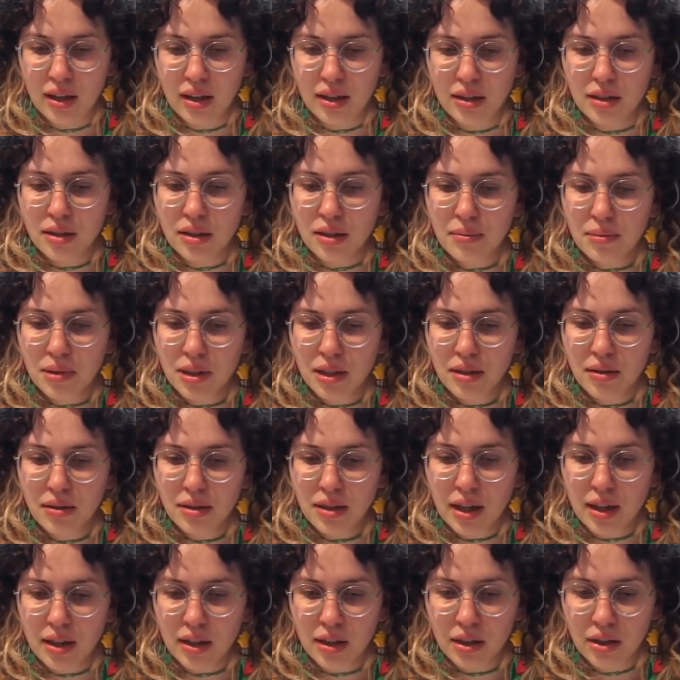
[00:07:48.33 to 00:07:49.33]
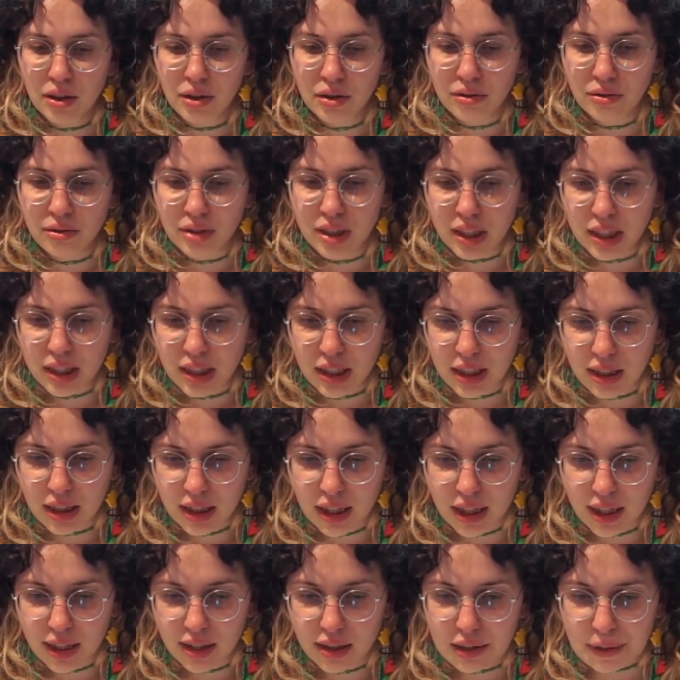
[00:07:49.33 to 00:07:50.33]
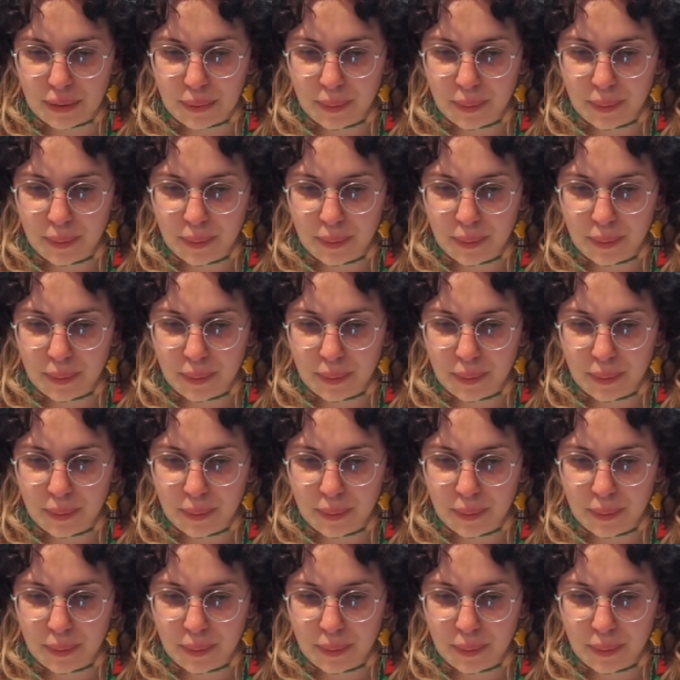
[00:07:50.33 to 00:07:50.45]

sometimes I can go really light.